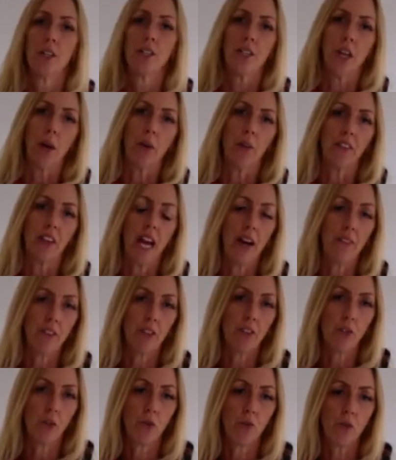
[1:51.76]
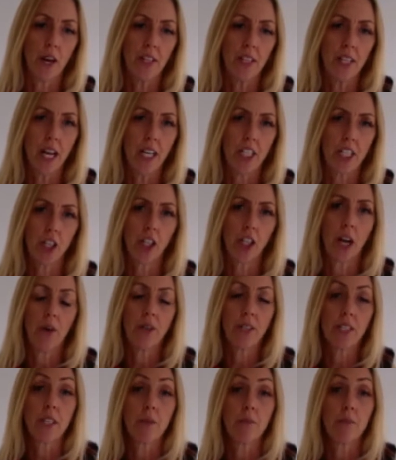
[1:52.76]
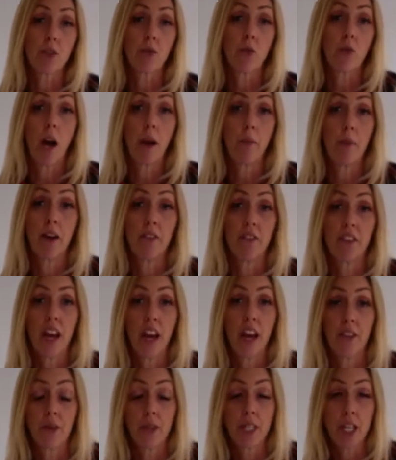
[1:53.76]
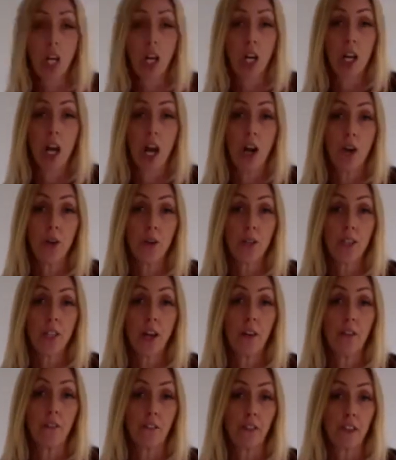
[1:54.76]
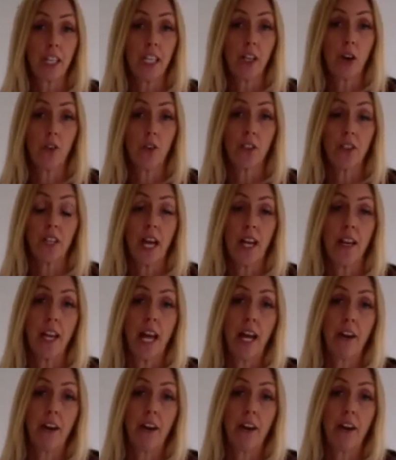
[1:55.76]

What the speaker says: So if you haven't already, I should go and subscribe over there. There is loads of free content.